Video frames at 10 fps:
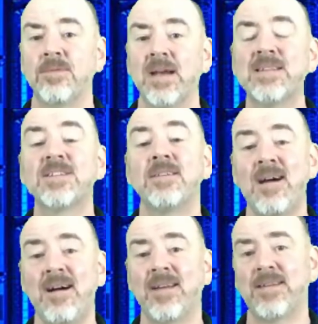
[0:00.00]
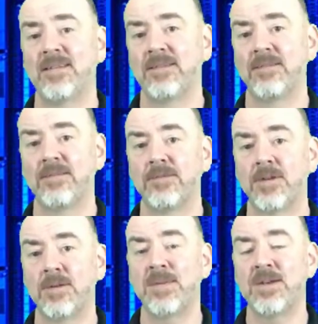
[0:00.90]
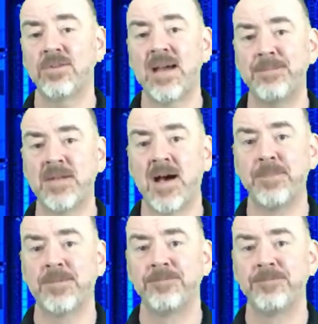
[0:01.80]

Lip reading: it's not going to be your laptop.